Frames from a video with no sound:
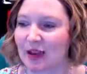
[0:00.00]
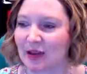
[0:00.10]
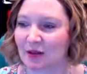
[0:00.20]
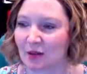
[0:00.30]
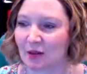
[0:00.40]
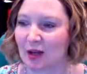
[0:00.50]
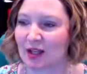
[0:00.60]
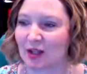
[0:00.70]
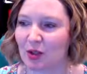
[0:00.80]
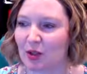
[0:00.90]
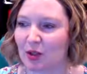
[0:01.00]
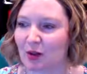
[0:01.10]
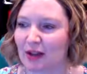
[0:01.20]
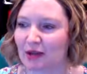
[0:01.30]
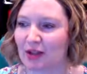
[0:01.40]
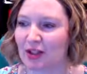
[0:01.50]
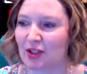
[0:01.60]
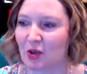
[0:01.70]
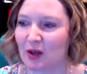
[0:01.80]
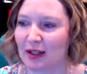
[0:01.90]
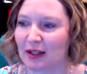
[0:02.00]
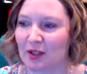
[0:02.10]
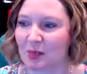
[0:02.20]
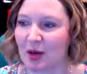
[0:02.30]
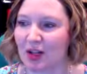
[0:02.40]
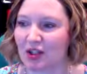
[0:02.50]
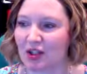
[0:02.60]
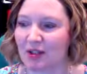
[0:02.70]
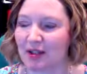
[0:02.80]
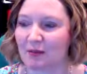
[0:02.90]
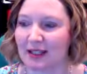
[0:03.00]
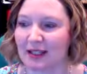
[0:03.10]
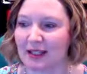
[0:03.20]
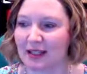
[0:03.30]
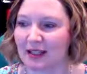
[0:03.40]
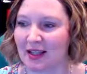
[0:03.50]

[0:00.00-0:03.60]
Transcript: Every morning a new arrival, a joy, a depression, a meanness,